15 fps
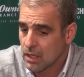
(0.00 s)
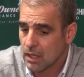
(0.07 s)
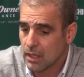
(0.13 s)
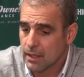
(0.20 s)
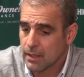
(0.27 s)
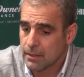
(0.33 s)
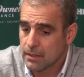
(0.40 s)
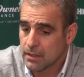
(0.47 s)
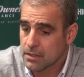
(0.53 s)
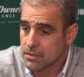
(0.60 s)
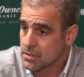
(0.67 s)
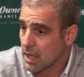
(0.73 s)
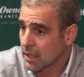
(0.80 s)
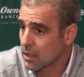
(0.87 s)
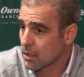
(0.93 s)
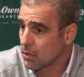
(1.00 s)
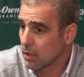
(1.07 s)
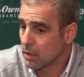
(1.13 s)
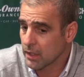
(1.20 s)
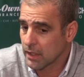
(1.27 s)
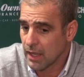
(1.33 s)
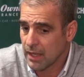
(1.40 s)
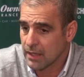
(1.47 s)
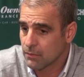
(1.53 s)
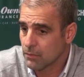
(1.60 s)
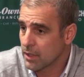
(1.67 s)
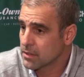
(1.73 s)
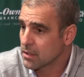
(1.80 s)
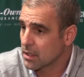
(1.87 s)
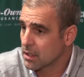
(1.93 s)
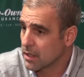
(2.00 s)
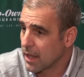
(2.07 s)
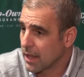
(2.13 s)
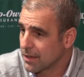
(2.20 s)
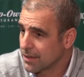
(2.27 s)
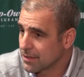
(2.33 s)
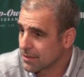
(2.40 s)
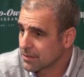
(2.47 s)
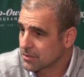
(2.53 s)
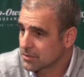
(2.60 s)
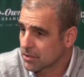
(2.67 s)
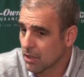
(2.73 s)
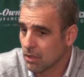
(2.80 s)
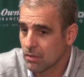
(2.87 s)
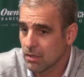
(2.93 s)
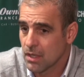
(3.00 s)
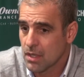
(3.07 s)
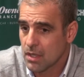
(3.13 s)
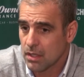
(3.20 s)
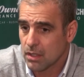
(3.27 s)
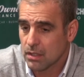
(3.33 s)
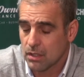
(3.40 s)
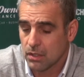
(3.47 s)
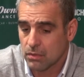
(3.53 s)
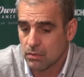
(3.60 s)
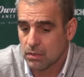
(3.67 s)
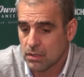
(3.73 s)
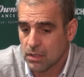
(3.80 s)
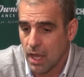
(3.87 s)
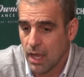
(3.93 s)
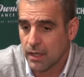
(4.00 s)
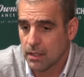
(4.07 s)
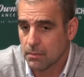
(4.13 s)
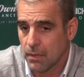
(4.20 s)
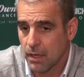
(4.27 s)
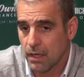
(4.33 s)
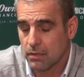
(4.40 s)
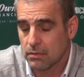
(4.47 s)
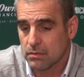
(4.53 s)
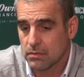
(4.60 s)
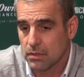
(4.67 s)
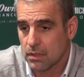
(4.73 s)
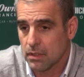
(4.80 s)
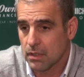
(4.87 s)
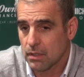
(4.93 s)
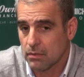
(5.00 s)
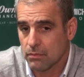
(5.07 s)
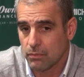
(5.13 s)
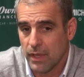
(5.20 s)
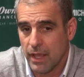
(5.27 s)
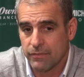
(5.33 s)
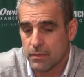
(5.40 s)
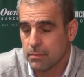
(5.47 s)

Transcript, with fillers: Uh, and the second goal he got, he went to the net. So, you know, we're talking about uh, we have to